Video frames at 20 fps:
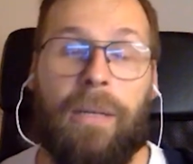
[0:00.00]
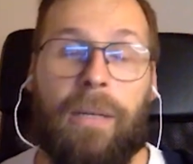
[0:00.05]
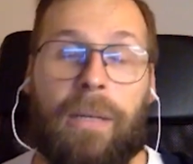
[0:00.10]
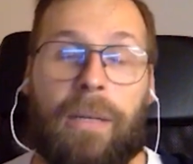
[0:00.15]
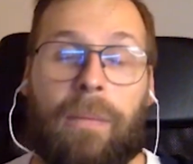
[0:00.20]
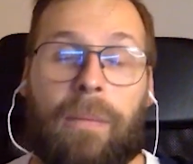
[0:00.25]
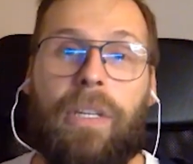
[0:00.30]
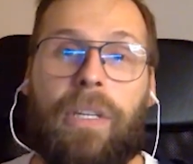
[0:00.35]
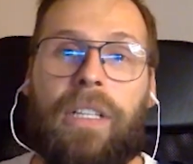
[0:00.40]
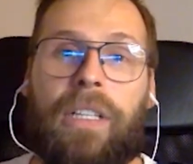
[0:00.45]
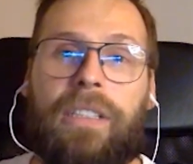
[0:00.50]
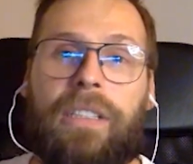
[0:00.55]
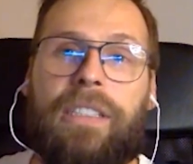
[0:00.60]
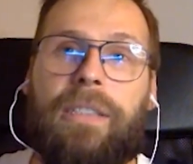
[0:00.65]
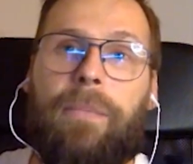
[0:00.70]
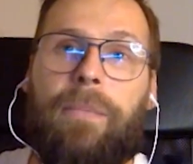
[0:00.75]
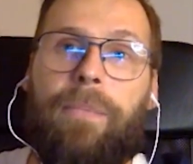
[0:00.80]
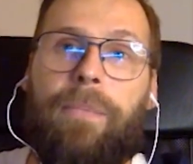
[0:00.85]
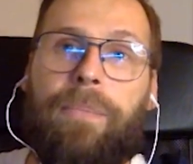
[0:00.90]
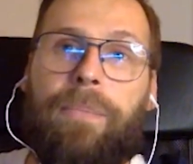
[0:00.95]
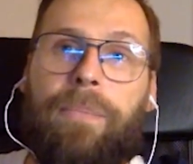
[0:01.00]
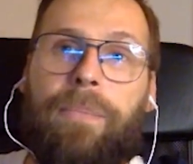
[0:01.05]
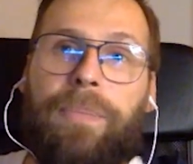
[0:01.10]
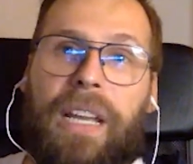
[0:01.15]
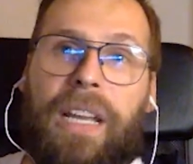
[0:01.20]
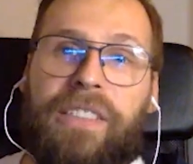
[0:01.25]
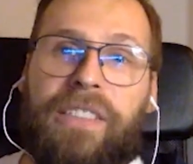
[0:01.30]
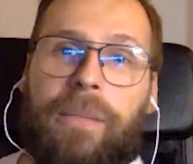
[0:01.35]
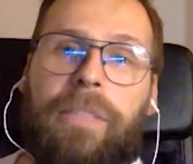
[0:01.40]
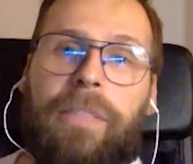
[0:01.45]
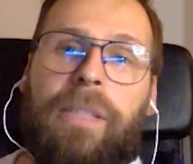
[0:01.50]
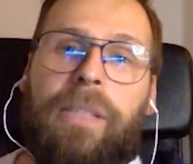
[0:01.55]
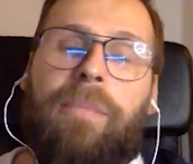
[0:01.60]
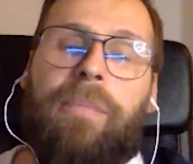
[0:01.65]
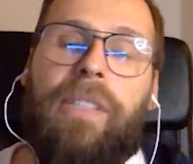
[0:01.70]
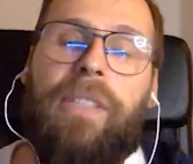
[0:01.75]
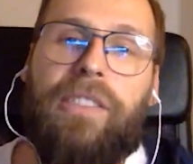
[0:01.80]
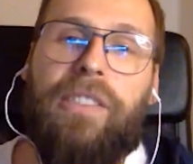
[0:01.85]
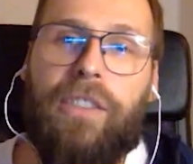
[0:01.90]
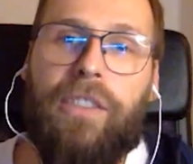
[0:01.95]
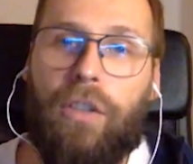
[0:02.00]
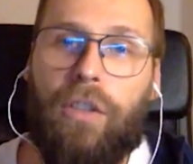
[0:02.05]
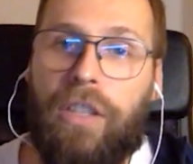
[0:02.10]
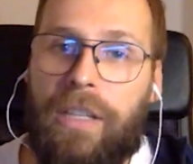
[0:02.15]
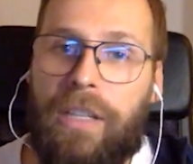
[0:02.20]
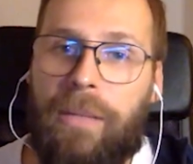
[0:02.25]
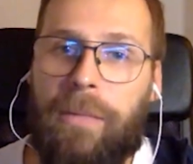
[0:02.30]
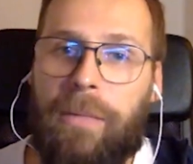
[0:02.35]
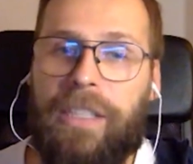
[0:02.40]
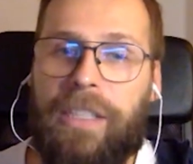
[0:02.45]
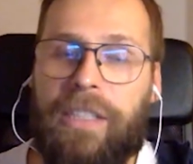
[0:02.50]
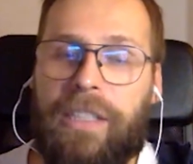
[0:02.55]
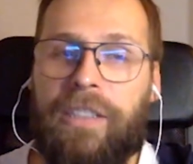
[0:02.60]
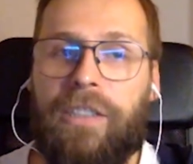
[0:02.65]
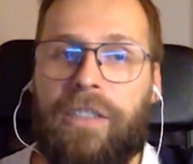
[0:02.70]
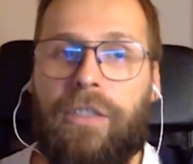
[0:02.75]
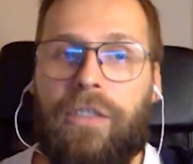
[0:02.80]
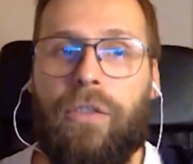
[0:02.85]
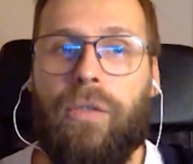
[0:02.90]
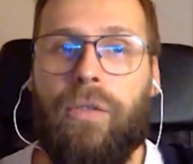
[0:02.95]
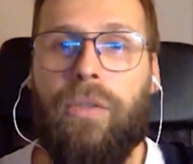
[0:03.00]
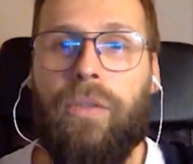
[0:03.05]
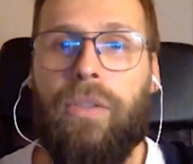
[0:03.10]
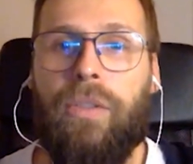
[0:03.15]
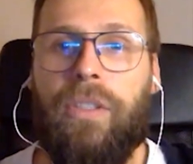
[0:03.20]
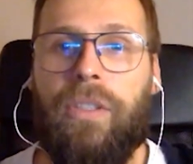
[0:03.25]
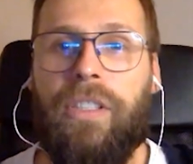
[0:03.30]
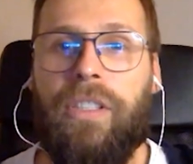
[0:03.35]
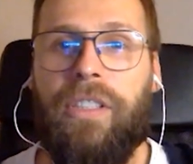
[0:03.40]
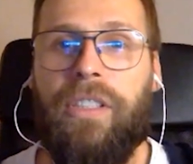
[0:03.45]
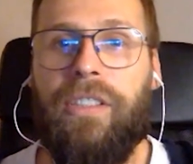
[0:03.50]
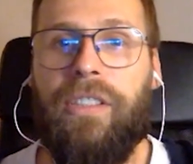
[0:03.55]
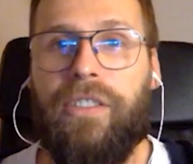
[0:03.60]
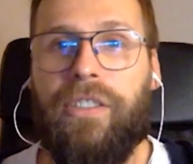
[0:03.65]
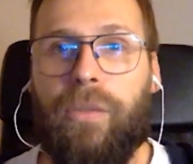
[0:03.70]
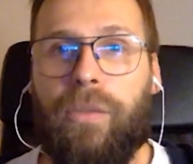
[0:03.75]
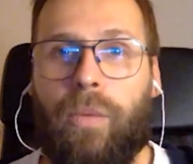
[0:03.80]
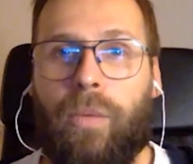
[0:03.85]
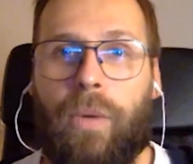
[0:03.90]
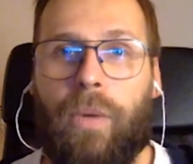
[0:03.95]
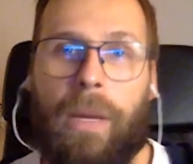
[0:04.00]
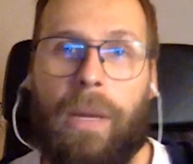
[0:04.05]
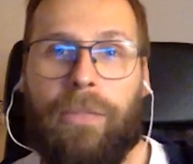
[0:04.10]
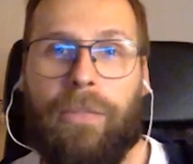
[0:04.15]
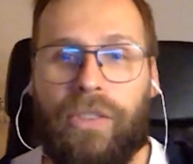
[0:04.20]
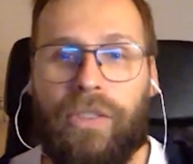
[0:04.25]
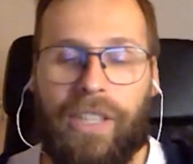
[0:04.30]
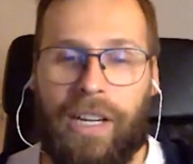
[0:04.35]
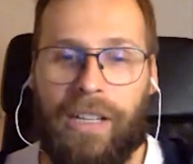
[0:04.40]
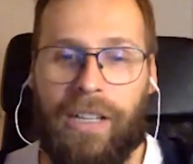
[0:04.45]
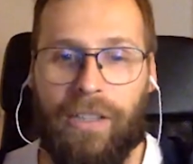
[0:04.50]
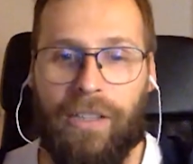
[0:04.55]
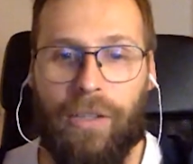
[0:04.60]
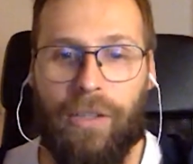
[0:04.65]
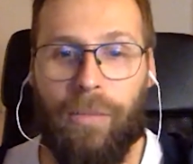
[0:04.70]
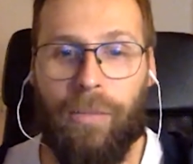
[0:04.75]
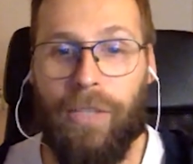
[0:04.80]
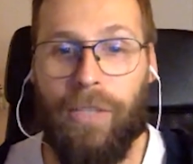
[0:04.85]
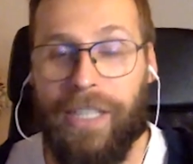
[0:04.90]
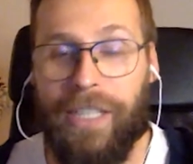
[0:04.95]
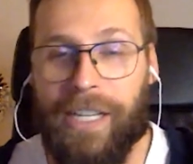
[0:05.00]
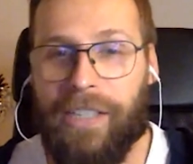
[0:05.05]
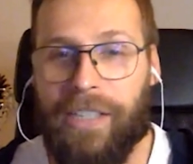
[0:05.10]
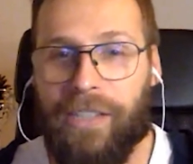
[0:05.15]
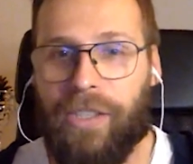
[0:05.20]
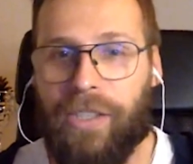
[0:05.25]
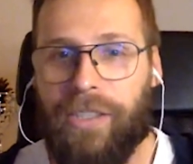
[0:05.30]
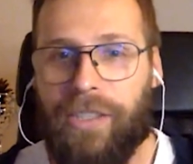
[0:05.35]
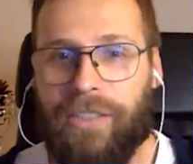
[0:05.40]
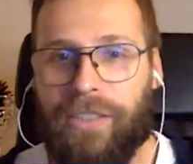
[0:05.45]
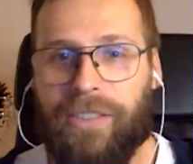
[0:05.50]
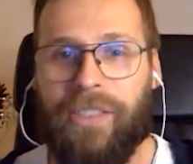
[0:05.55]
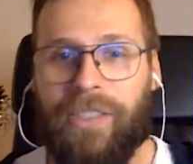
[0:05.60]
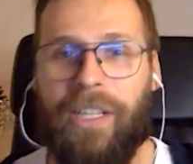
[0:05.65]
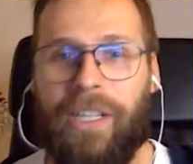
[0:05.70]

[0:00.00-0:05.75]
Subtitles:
But XMTP is not limited to these Web2 style communications.